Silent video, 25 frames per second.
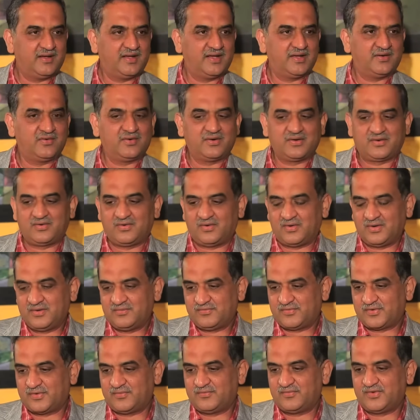I got a call
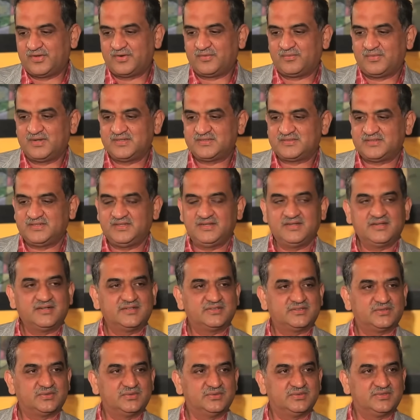from one of my
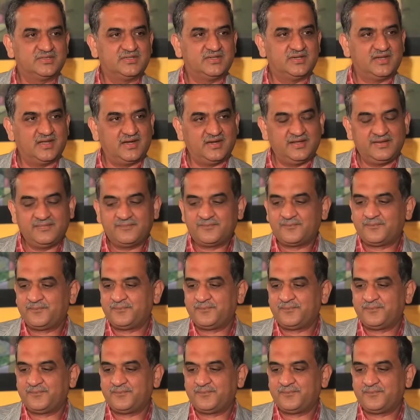seniors who's in Delhi.